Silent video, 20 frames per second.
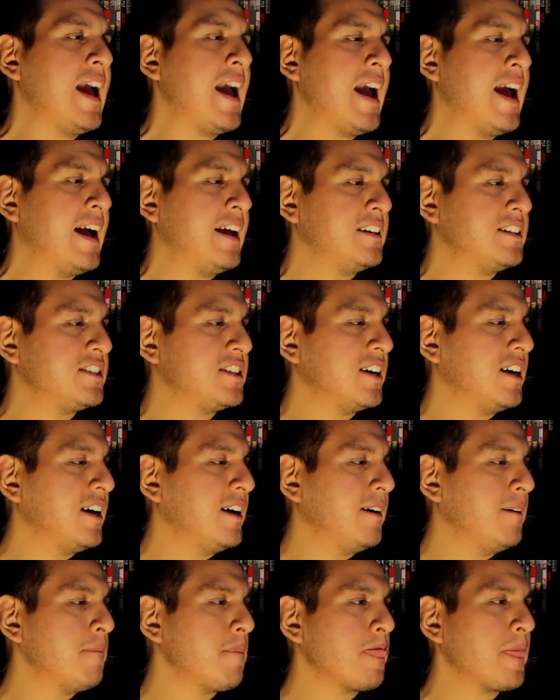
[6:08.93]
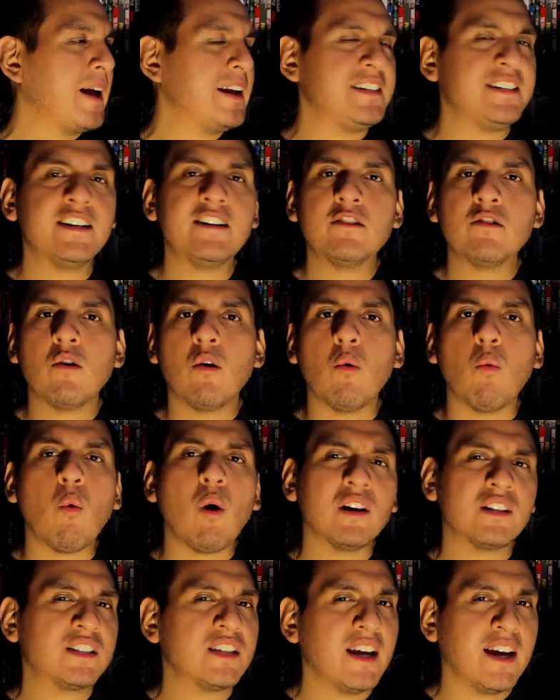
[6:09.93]
And I didn't know
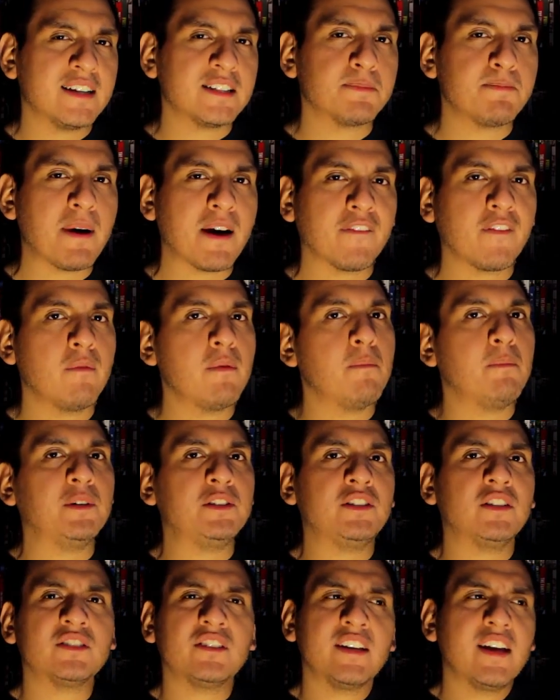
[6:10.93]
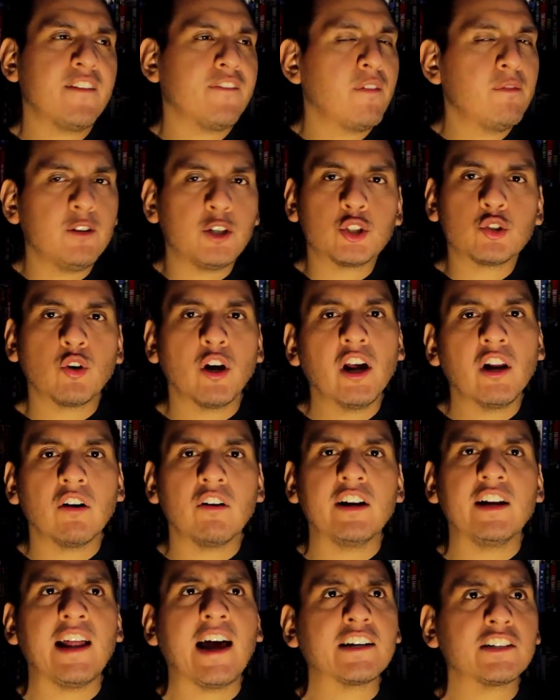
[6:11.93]
what to expect from it, but just again from the
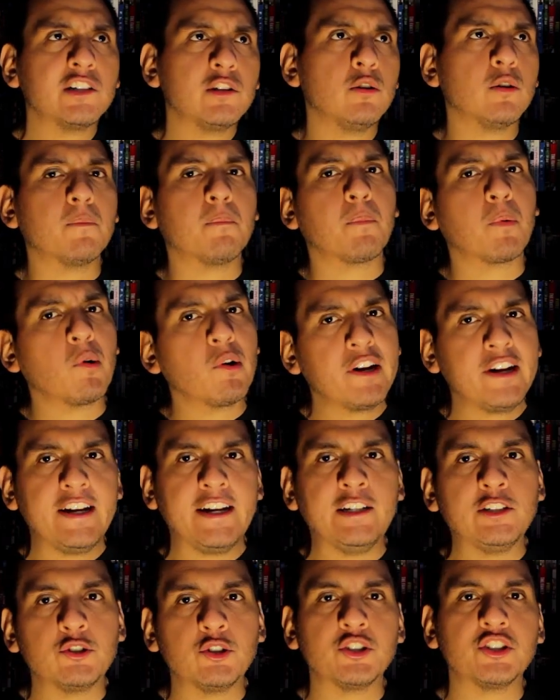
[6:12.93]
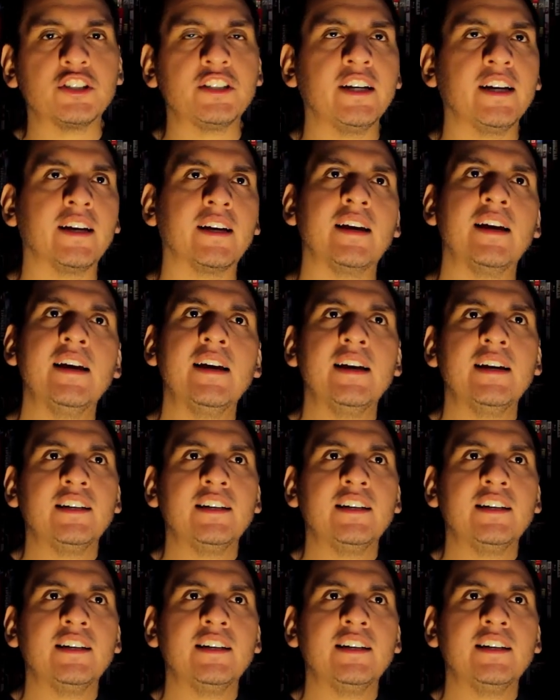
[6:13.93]
trailer, it actually looked pretty interesting.